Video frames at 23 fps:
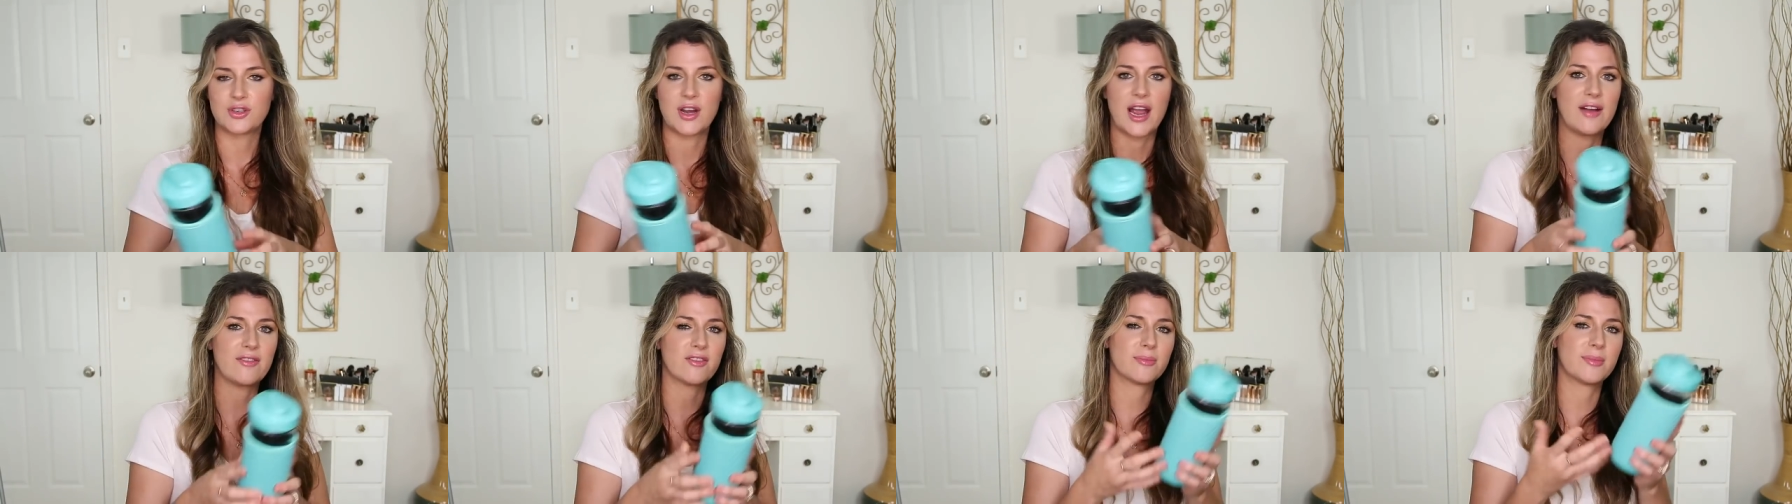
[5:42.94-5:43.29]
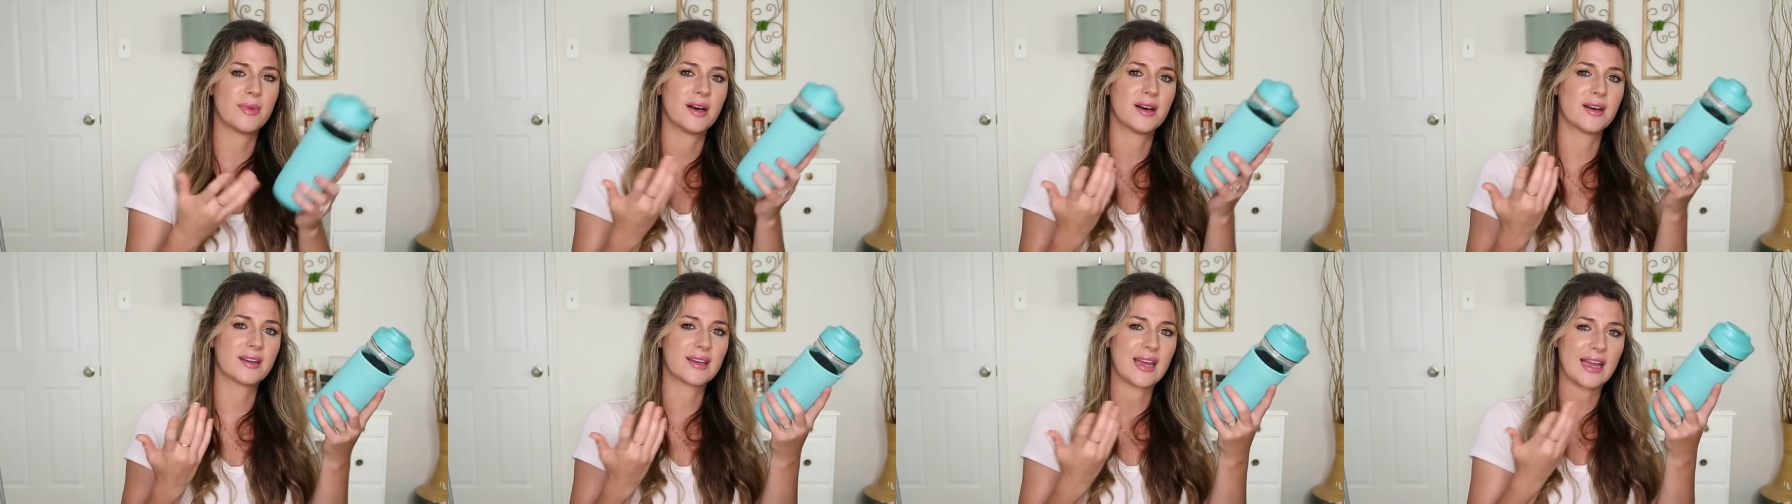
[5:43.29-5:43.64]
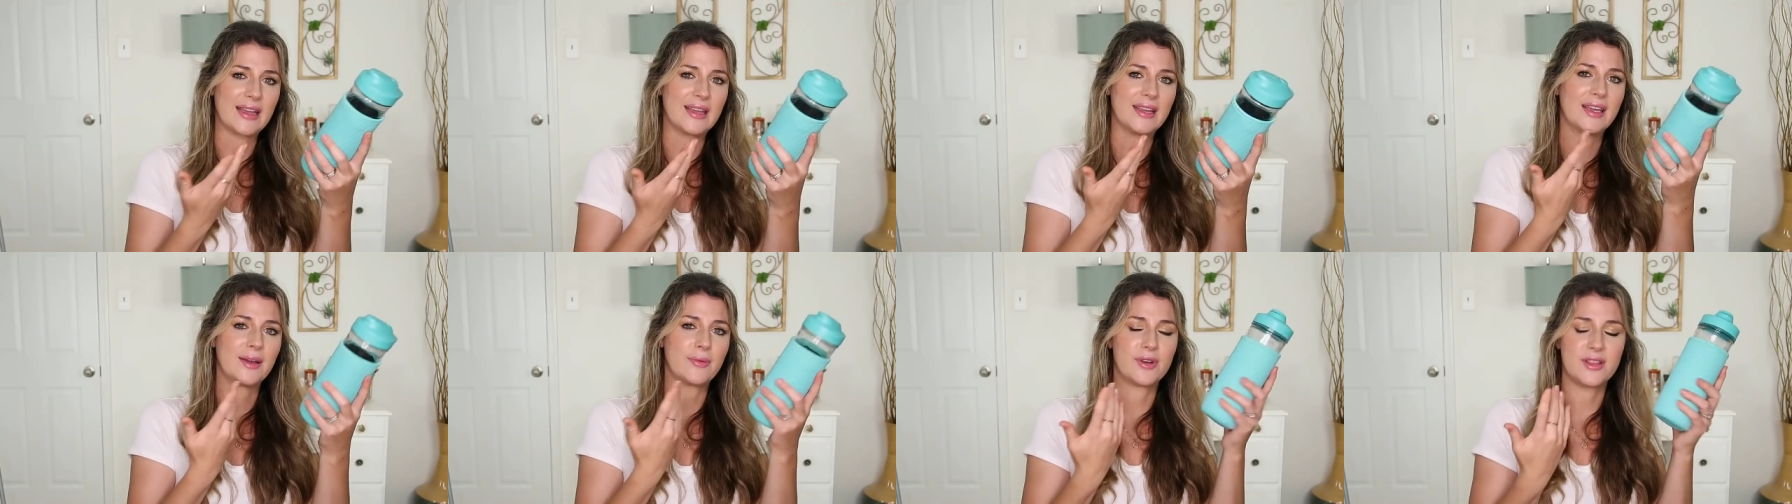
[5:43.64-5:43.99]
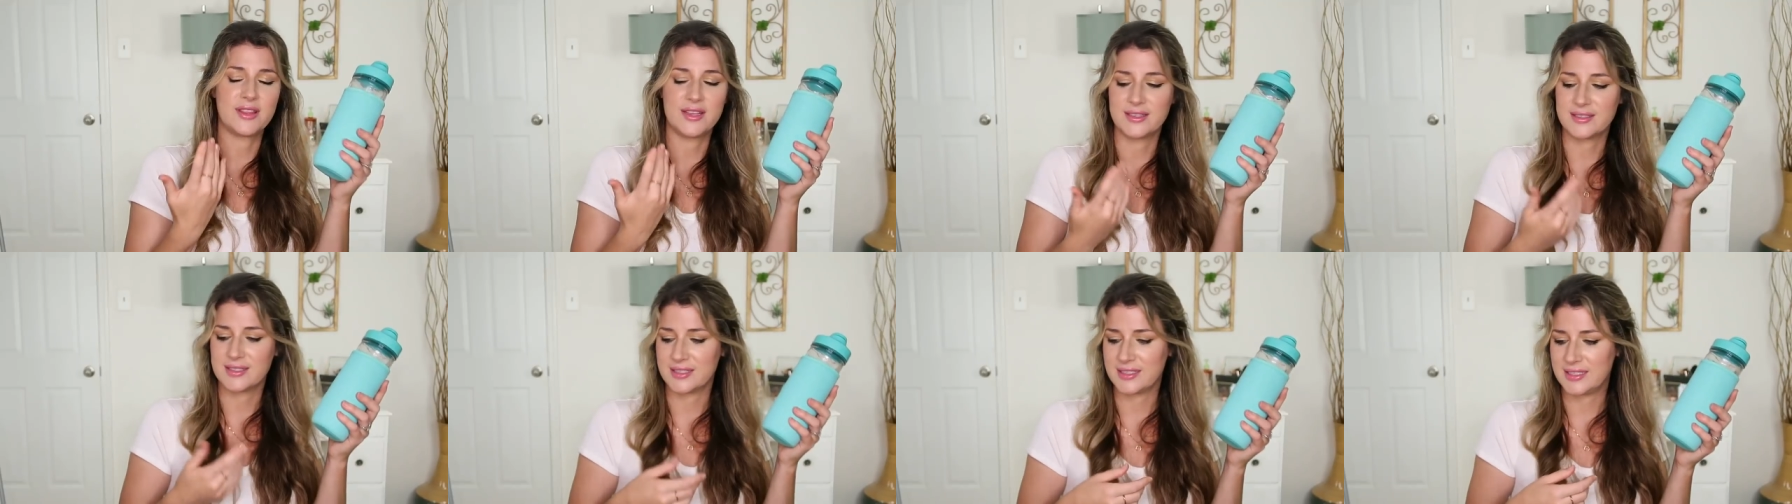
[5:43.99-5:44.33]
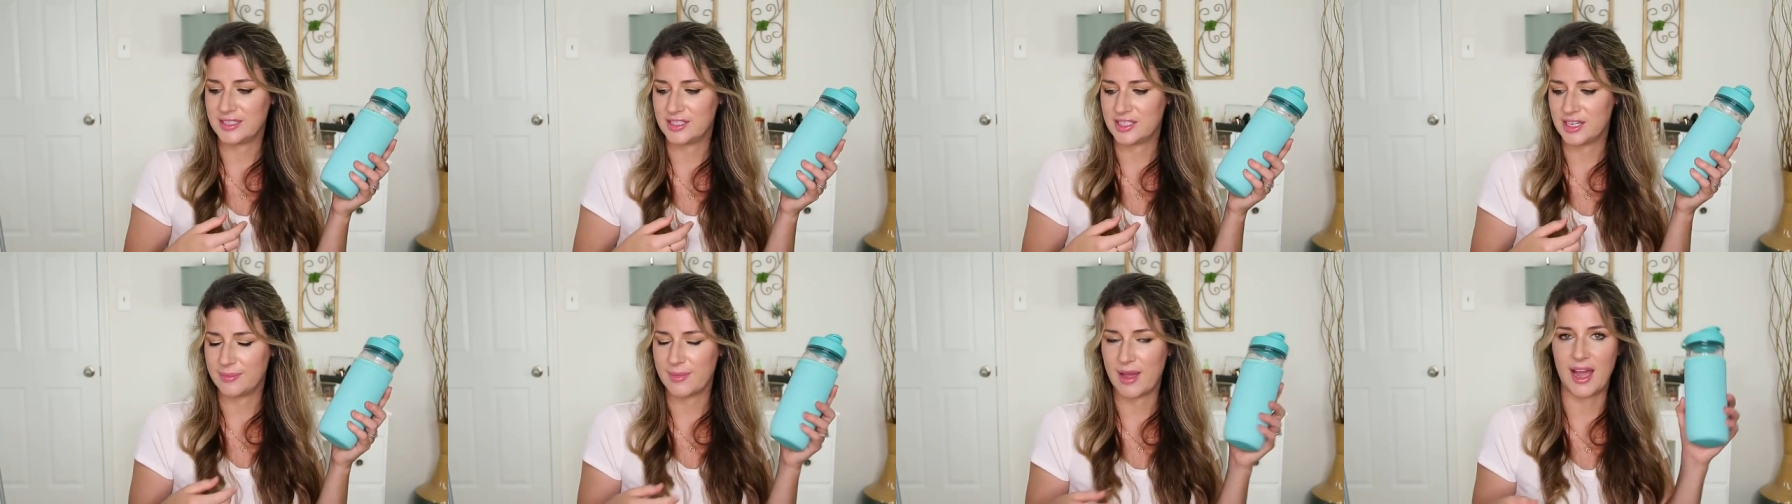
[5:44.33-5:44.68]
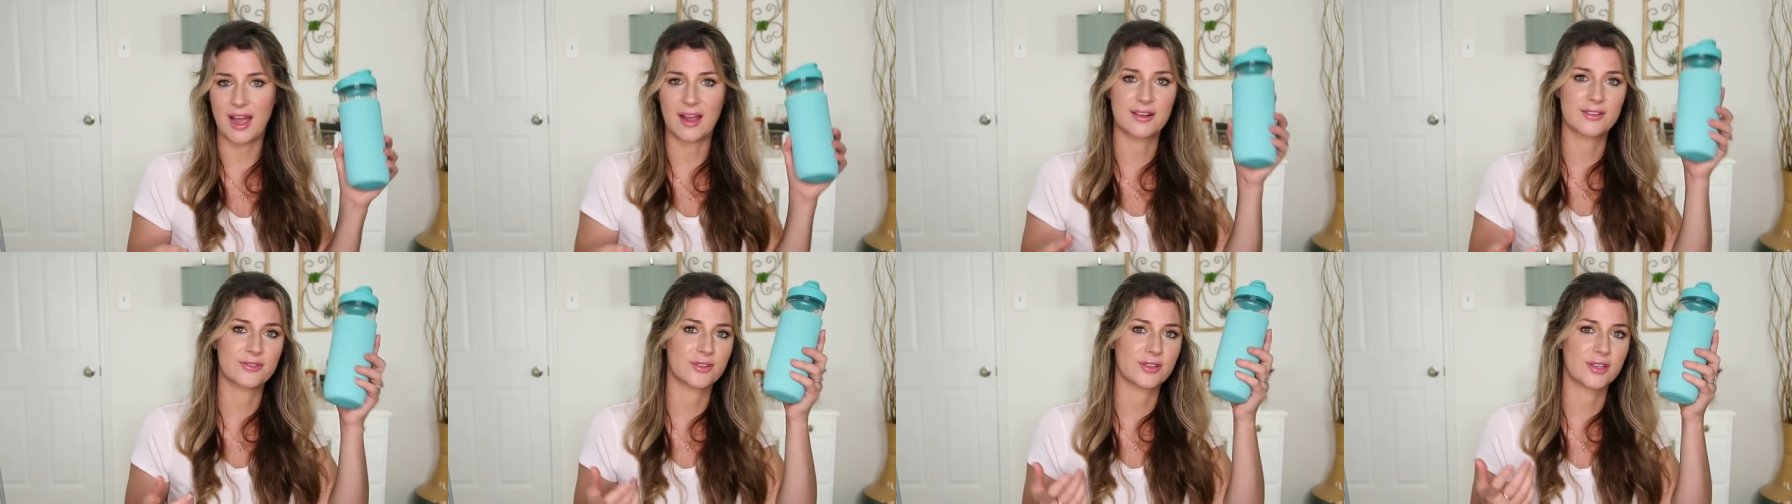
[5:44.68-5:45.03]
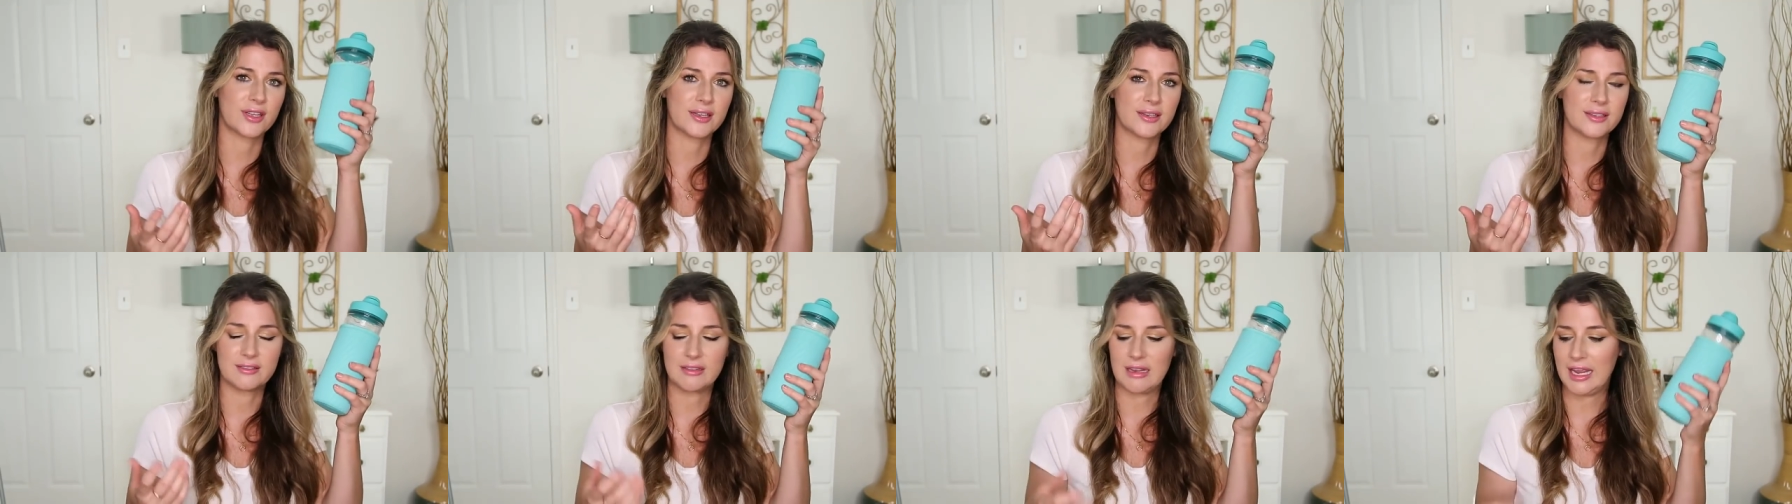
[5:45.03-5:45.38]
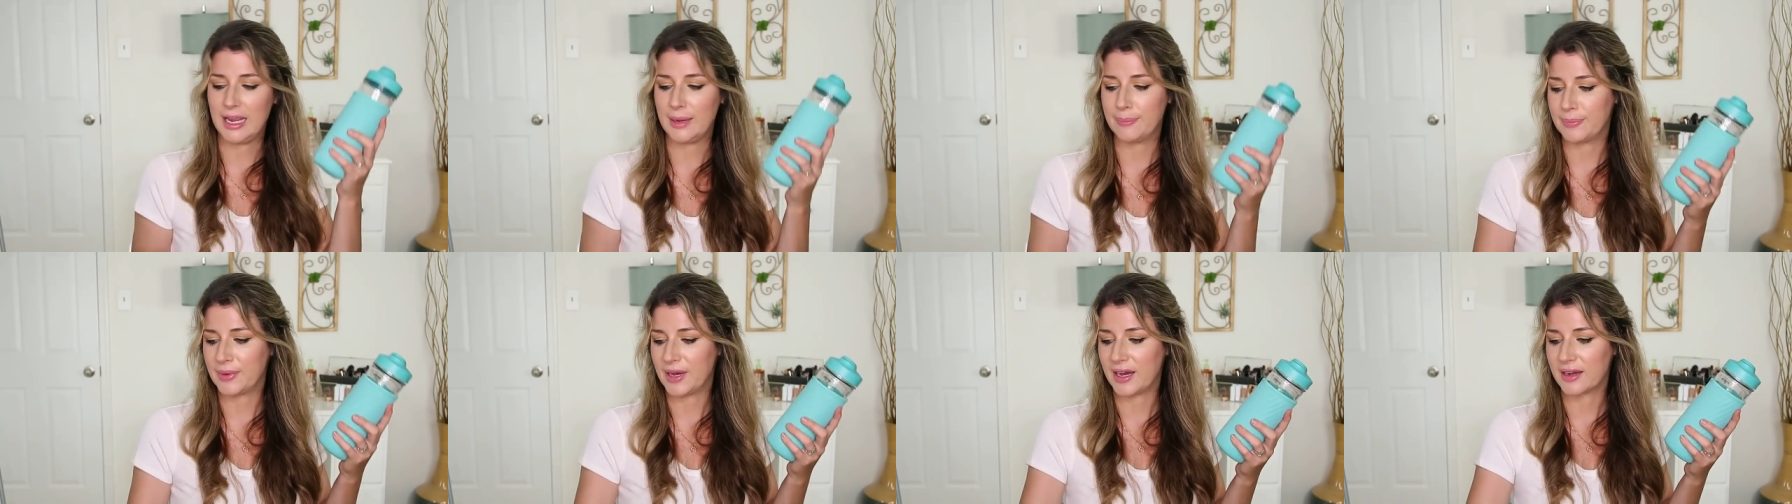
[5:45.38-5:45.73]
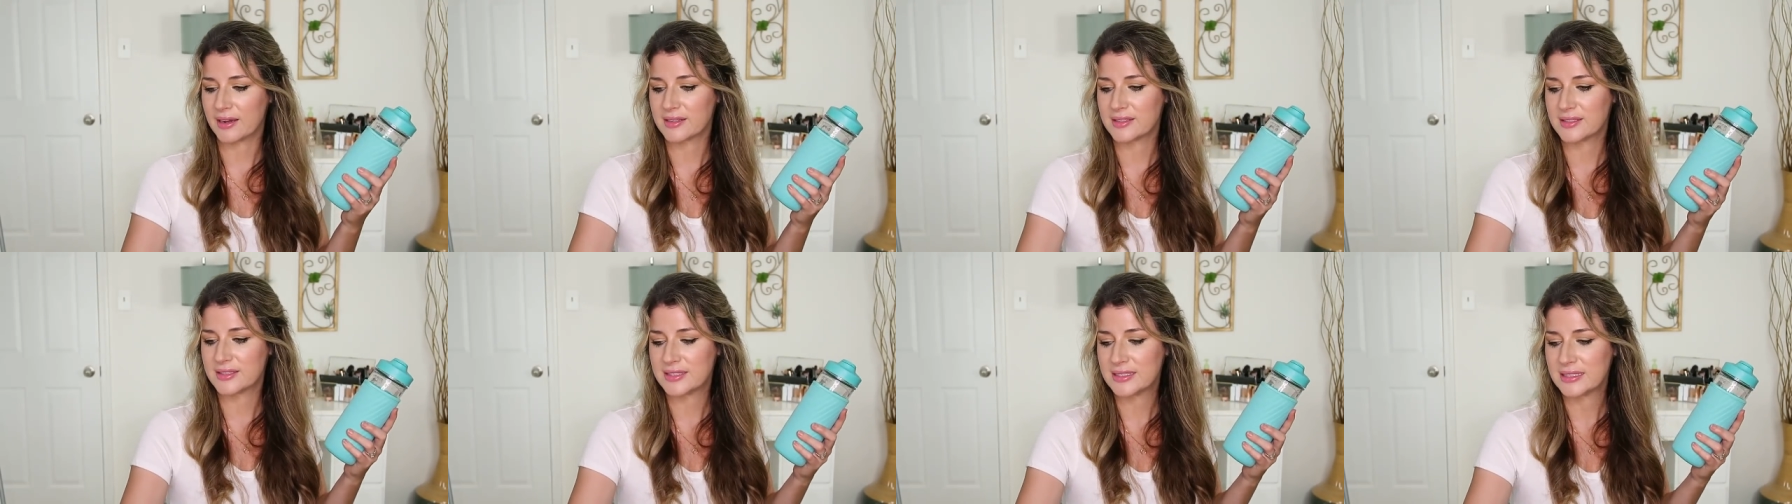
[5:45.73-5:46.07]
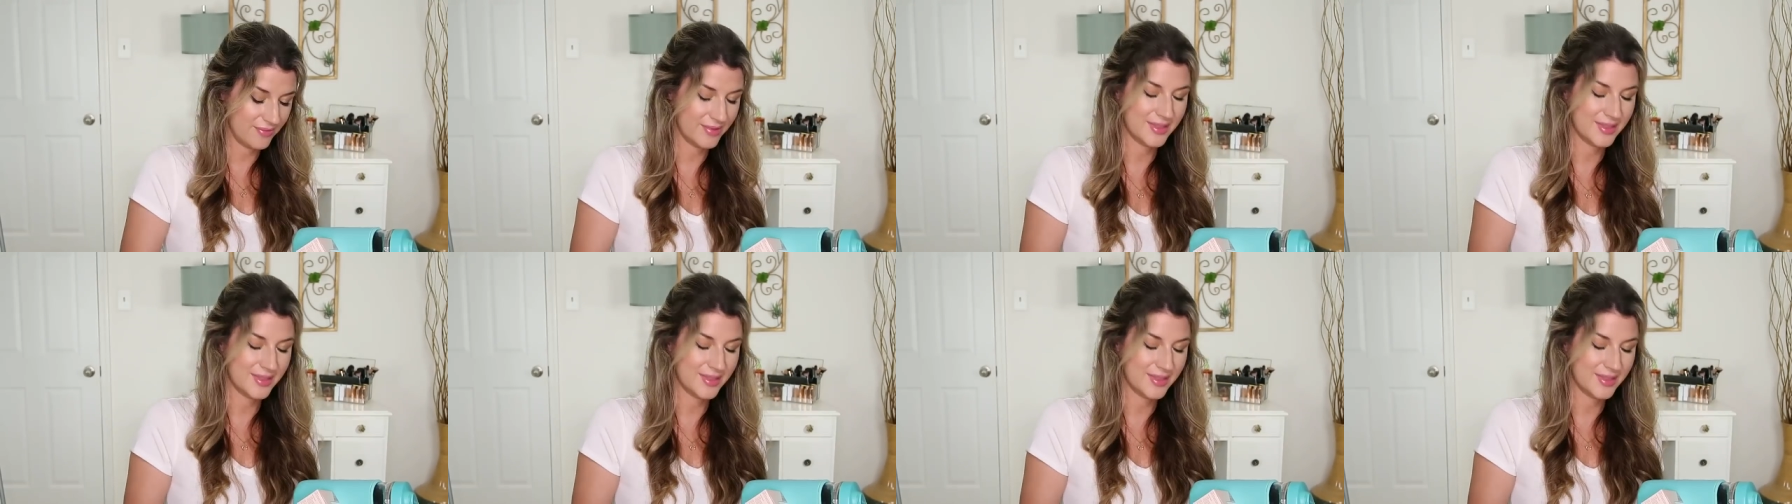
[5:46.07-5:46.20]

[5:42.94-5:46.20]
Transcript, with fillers: Travel mug, I can get one of these at TJ Maxx for like eight bucks.